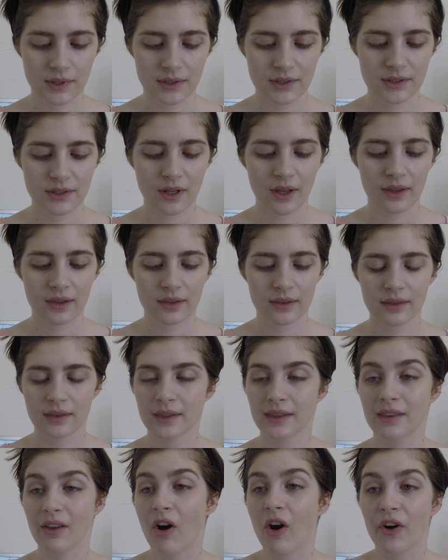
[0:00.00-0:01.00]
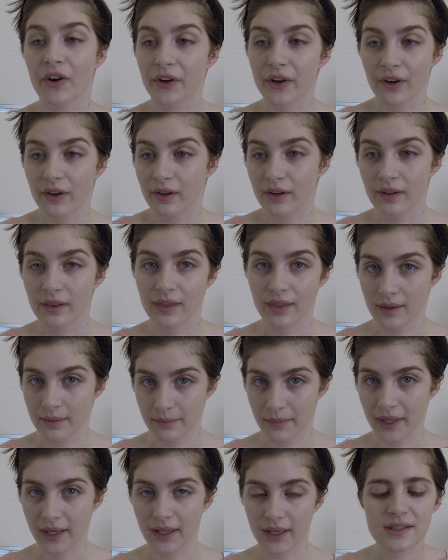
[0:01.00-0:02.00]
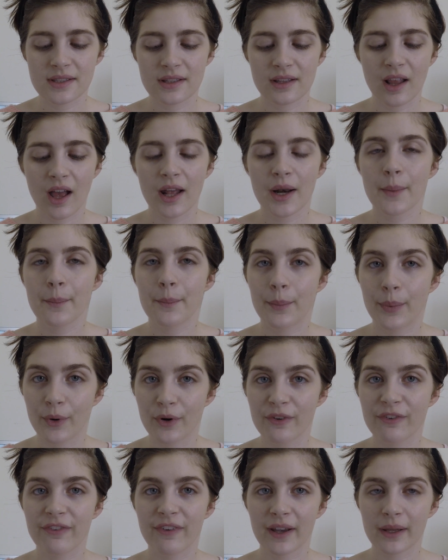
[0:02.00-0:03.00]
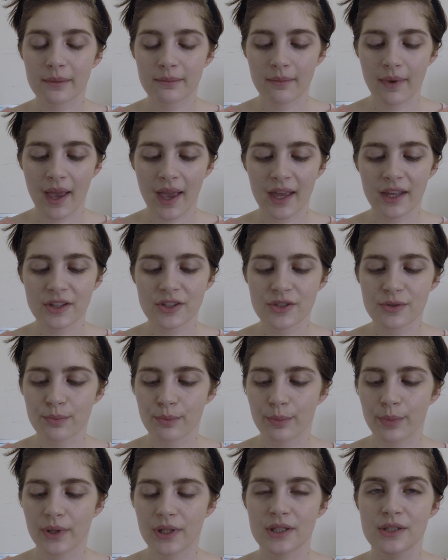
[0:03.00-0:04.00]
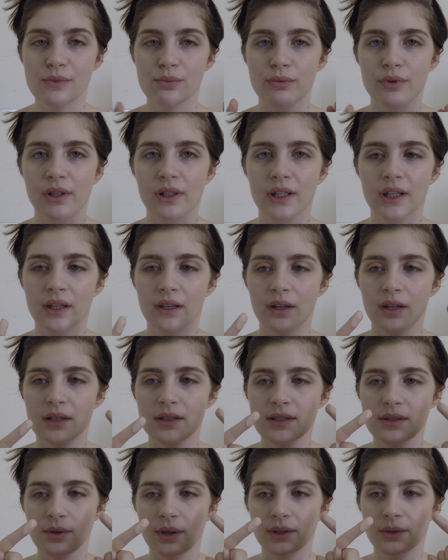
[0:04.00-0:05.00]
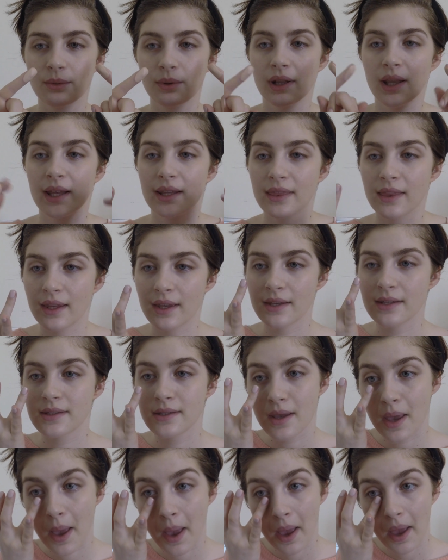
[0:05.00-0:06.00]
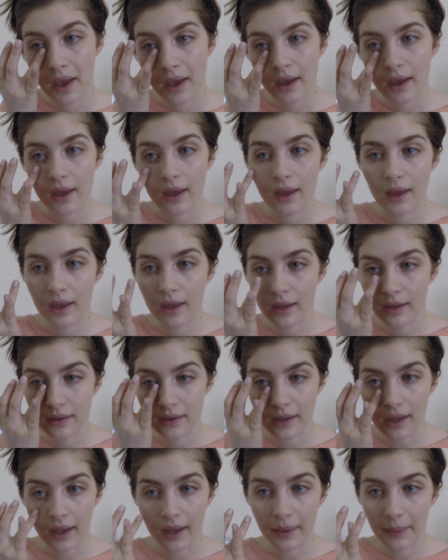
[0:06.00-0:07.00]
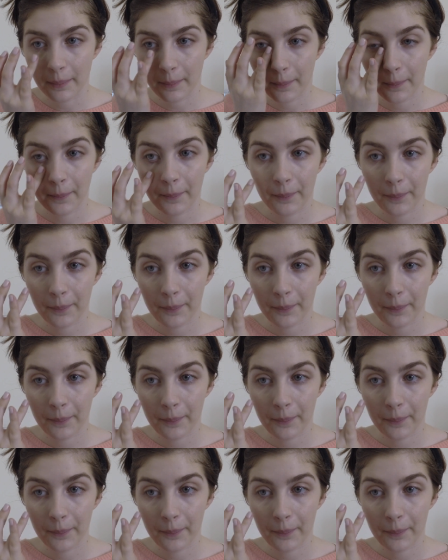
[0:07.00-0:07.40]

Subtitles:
it's not darker than me. It's not a perfect match, but it's really good. So I do it like this, and then